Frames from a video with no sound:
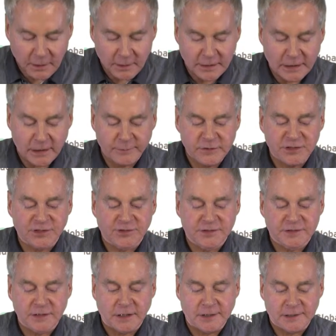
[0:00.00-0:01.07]
Now let me
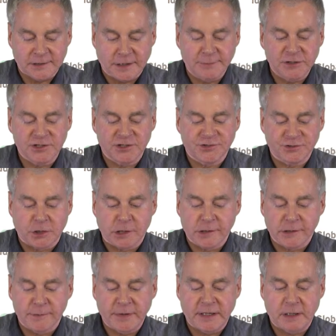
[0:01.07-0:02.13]
just let me just
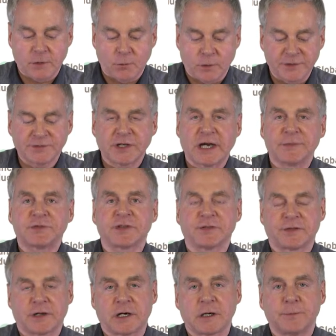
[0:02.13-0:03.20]
talk about what types of
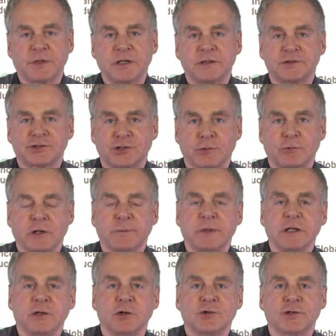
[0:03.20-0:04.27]
therapies should we
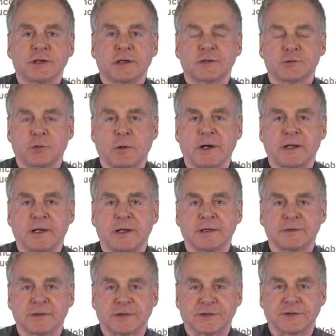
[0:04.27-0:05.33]
be using in
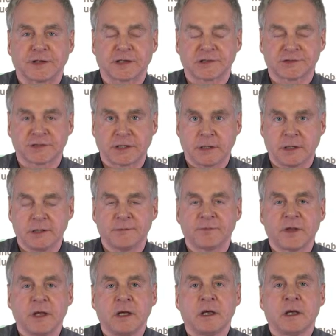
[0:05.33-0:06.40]
2016.
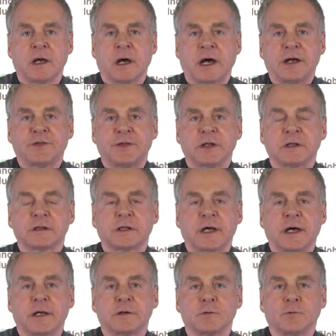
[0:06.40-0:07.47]
I think
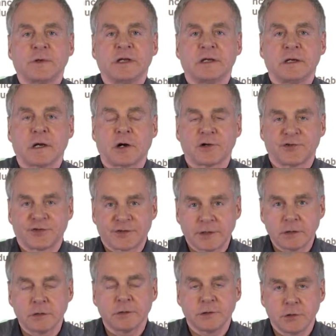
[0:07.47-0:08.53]
that we are
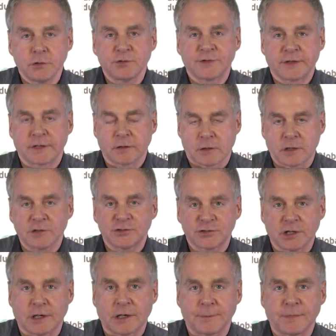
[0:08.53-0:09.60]
still using
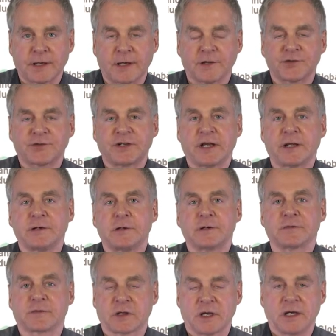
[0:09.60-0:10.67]
RCHOP as standard
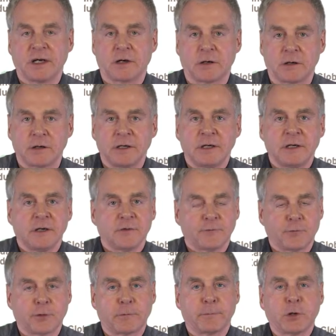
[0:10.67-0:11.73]
of care
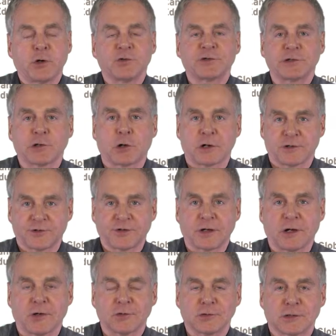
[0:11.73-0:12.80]
for most large
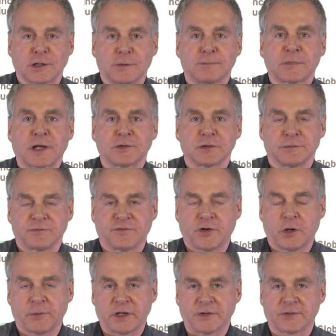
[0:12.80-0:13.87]
cell
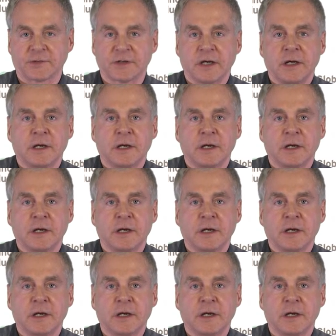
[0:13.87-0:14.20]
lymphomas.